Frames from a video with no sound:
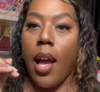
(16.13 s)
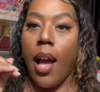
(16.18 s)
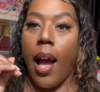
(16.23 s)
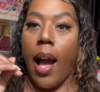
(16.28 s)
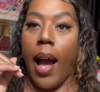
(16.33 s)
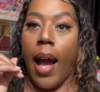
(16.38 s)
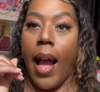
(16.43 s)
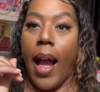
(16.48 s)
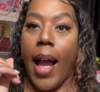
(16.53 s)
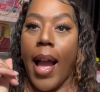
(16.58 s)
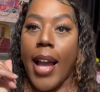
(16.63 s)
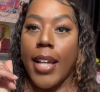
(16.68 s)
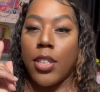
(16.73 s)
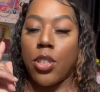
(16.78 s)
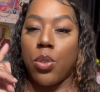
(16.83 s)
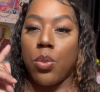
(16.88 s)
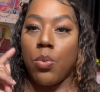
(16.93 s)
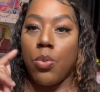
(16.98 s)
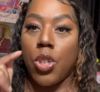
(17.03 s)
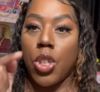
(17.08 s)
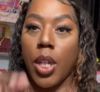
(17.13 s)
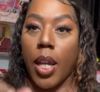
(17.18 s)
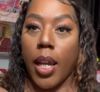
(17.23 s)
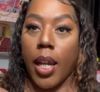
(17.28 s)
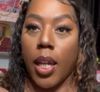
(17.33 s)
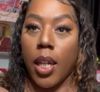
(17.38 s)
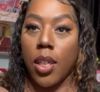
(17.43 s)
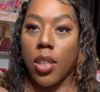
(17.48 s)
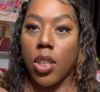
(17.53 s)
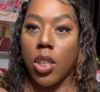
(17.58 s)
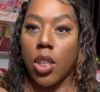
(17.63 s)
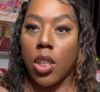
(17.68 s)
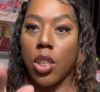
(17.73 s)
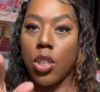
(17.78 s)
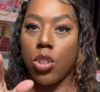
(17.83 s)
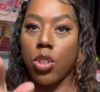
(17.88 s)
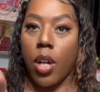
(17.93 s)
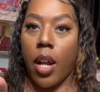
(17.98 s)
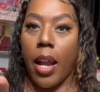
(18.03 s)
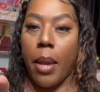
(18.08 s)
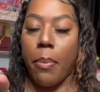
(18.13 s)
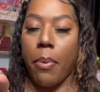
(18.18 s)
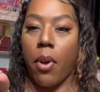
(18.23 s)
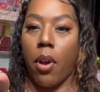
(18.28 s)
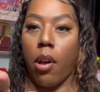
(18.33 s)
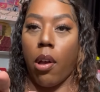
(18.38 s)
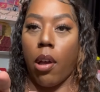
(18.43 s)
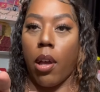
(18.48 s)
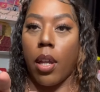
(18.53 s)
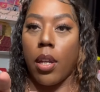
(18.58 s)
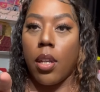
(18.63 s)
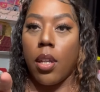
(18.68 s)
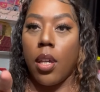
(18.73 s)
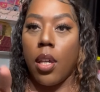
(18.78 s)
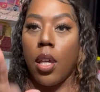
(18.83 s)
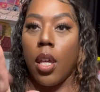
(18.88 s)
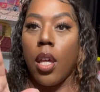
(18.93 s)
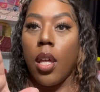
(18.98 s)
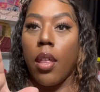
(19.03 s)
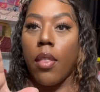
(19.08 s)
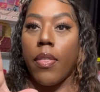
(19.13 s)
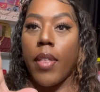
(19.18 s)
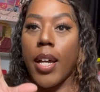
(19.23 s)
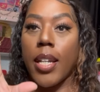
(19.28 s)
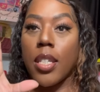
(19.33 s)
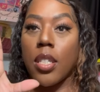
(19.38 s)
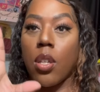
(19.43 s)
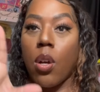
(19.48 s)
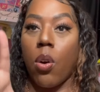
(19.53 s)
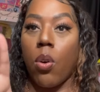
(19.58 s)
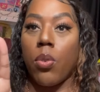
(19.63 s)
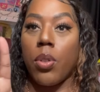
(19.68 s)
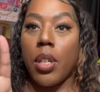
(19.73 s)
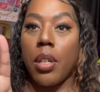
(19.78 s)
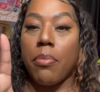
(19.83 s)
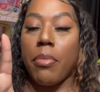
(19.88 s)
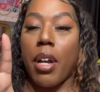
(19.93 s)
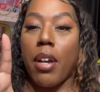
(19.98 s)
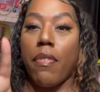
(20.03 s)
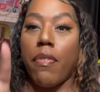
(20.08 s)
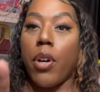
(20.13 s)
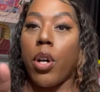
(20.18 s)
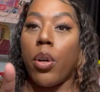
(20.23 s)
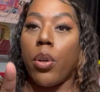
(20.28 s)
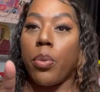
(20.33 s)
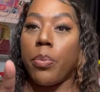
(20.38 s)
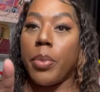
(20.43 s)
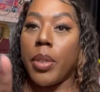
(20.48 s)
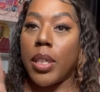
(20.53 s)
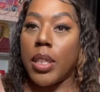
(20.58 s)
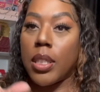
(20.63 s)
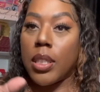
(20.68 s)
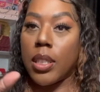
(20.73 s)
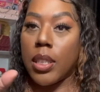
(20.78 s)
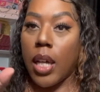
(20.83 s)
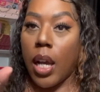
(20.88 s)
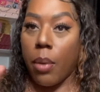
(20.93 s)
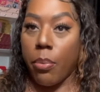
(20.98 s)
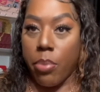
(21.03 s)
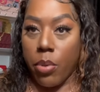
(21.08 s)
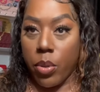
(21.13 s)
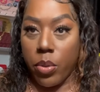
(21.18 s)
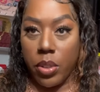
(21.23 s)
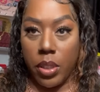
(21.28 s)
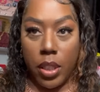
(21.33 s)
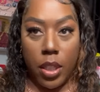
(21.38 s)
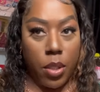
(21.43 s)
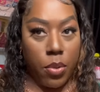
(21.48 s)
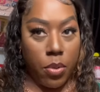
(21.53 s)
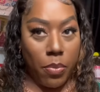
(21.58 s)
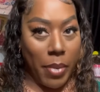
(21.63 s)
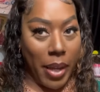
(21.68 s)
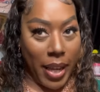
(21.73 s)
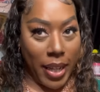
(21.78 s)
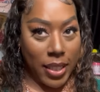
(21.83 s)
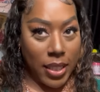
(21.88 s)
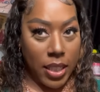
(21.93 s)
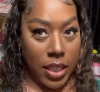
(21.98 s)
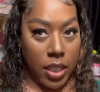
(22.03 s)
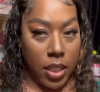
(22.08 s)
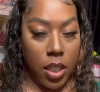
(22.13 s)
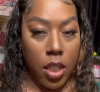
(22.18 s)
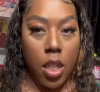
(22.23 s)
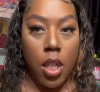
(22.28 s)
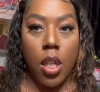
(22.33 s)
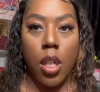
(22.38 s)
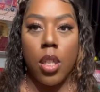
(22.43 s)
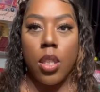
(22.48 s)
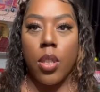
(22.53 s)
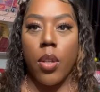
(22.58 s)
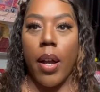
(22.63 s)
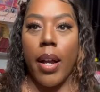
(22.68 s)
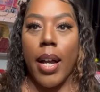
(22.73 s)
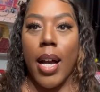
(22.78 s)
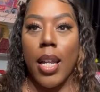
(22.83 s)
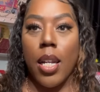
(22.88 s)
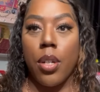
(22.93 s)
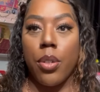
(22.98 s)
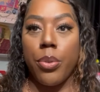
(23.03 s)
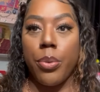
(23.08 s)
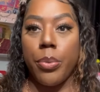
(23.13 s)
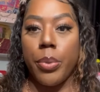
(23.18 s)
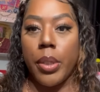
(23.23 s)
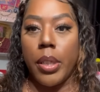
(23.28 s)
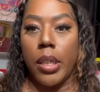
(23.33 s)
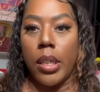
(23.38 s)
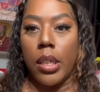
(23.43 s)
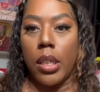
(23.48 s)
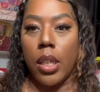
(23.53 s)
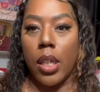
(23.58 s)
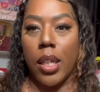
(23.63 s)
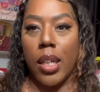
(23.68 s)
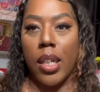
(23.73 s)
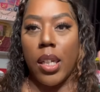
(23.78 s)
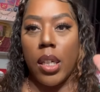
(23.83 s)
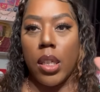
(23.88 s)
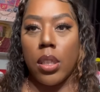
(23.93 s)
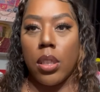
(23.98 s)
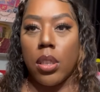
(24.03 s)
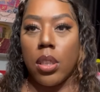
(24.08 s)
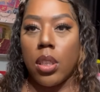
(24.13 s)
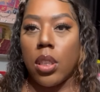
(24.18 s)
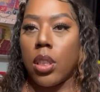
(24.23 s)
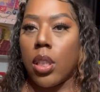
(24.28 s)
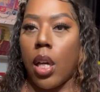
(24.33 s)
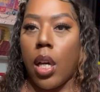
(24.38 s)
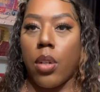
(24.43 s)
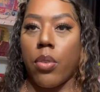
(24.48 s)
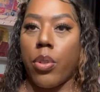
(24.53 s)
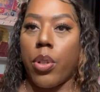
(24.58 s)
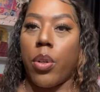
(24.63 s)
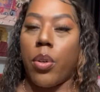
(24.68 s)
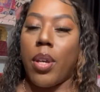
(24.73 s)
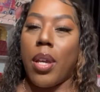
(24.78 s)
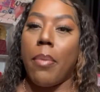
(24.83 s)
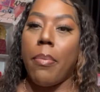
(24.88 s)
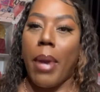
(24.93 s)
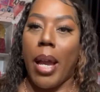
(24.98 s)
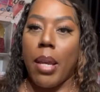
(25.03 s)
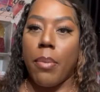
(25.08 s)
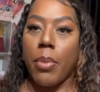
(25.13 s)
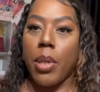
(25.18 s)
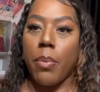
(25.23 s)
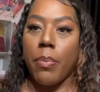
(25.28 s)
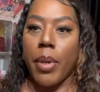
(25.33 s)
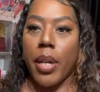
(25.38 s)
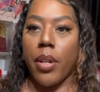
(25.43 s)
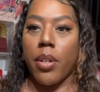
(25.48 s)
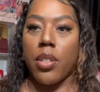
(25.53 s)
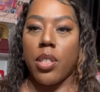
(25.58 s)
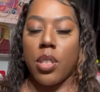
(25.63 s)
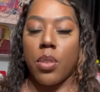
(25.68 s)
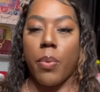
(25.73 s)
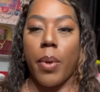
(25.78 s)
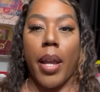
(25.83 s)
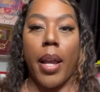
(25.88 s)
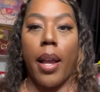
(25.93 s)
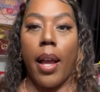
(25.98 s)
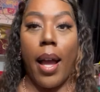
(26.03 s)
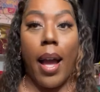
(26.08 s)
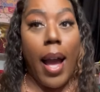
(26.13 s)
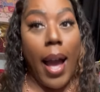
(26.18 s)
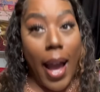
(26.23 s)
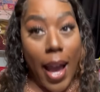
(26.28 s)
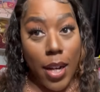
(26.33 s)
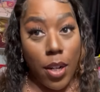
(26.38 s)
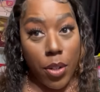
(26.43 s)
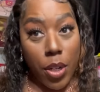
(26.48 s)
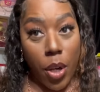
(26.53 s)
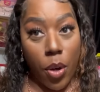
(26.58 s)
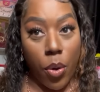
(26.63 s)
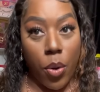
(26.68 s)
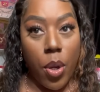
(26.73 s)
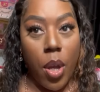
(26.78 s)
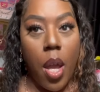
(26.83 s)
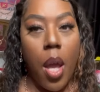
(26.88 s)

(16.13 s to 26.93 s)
I had to change the tripod that is holding my phone because I broke the other one by accident. So I got a new one and it's, I don't know, it might be better this way. I don't know.